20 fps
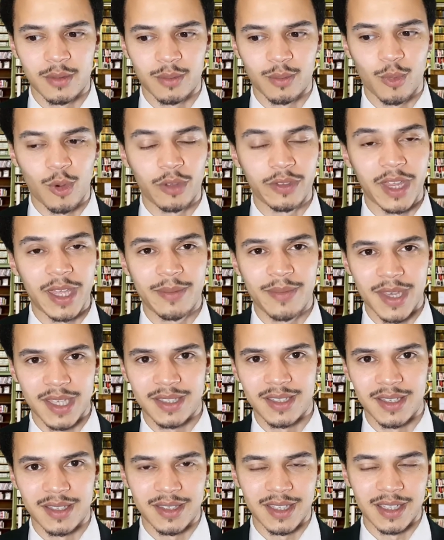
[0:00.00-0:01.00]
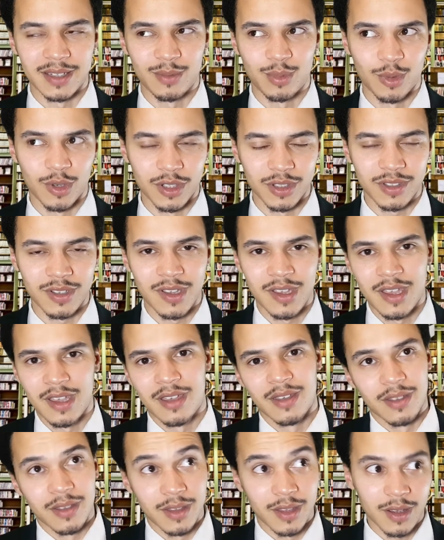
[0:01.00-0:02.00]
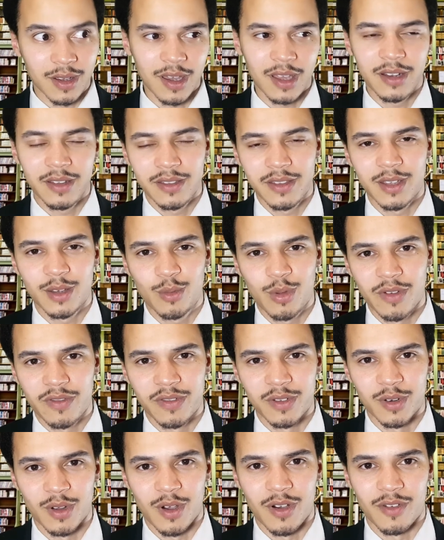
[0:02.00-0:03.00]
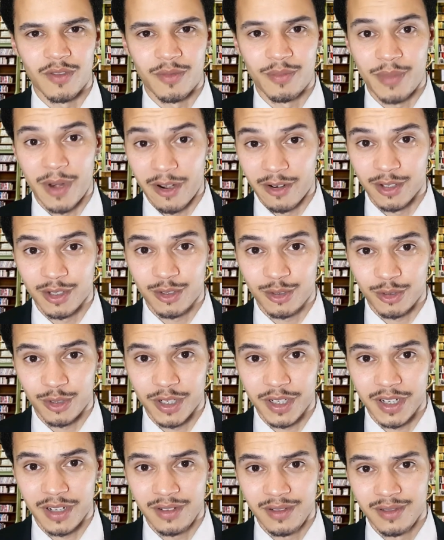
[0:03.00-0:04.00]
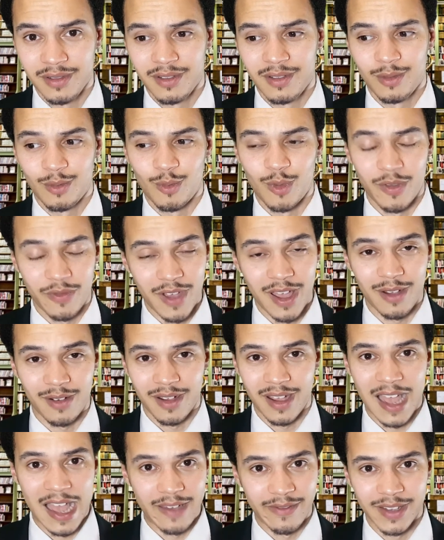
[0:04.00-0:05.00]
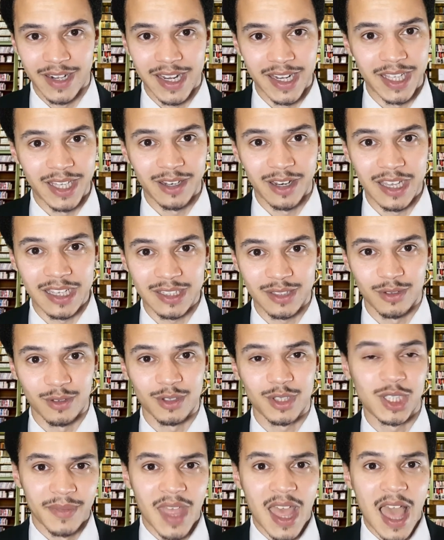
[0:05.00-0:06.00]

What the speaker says: what they basically did was the equivalent of perestroika without having any glasnost.